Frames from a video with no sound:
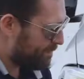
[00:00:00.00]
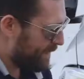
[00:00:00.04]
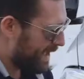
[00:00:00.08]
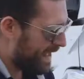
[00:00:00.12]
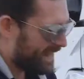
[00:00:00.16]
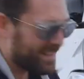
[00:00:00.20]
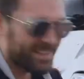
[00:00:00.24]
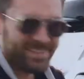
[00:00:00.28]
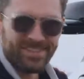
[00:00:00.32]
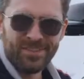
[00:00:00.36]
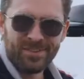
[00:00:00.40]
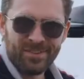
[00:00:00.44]

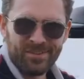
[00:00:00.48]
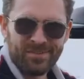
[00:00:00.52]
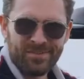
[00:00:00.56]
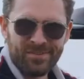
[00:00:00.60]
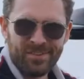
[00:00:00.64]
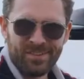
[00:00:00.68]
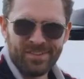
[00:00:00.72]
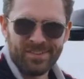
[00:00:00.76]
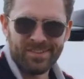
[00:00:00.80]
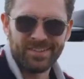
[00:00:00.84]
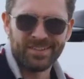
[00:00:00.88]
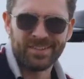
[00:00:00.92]
pins on the
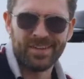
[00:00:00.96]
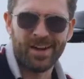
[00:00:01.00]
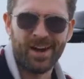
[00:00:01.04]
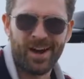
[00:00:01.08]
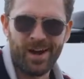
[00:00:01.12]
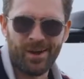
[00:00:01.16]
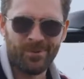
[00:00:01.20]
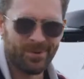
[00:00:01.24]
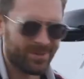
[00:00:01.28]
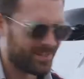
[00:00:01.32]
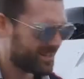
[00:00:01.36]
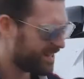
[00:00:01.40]
front of the
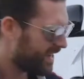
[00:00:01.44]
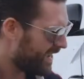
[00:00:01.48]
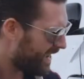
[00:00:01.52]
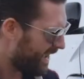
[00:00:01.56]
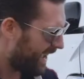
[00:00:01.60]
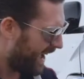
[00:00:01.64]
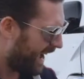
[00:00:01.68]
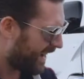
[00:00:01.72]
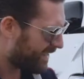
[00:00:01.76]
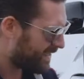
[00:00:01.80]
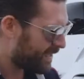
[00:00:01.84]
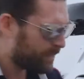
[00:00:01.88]
car, which
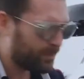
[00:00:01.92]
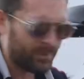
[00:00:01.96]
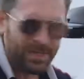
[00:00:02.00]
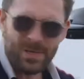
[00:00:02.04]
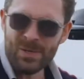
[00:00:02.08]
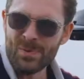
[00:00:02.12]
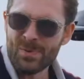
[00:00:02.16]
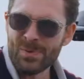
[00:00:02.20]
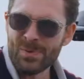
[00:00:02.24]
actually when you